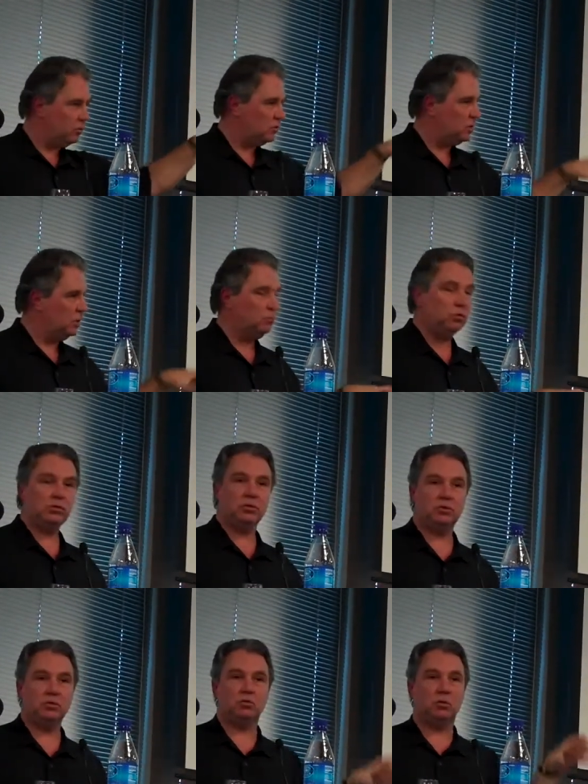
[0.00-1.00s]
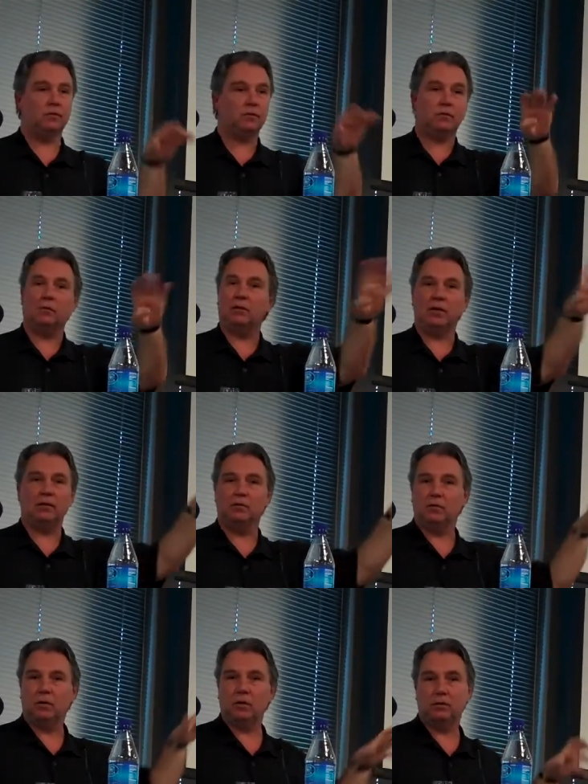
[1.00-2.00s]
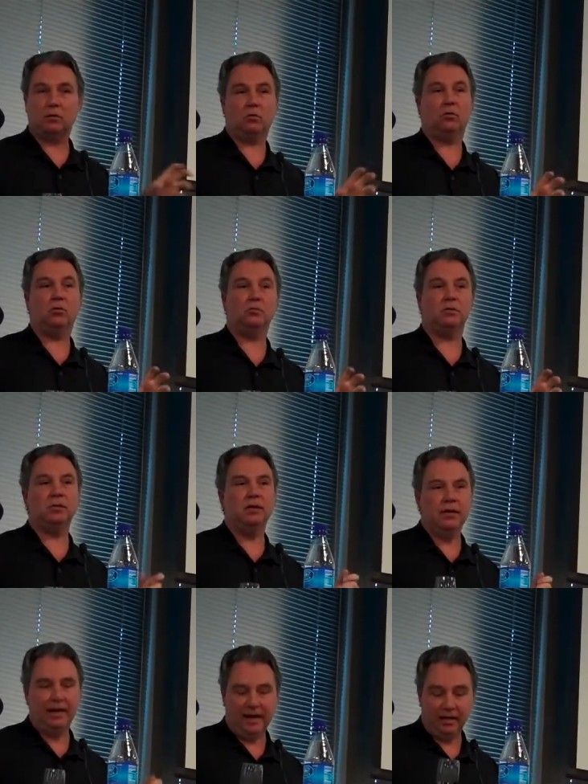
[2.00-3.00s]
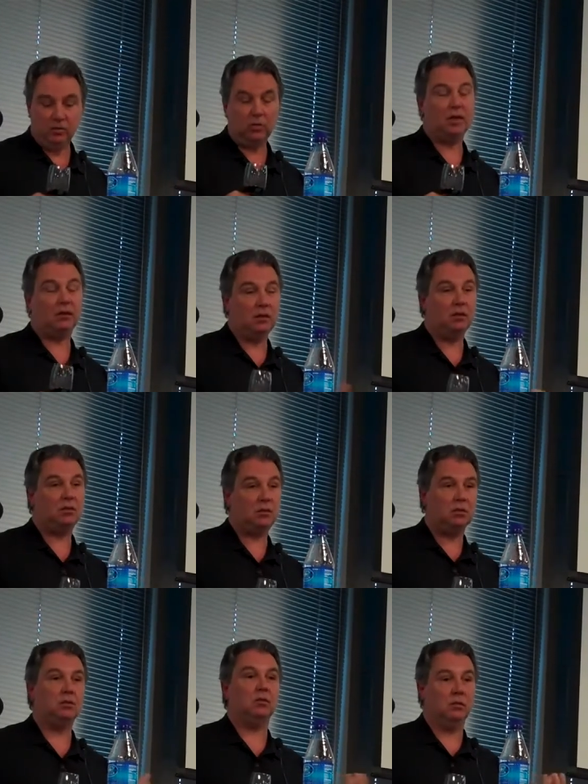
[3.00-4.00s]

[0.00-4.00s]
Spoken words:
see bushes with all kind of wild herbs, and you get this.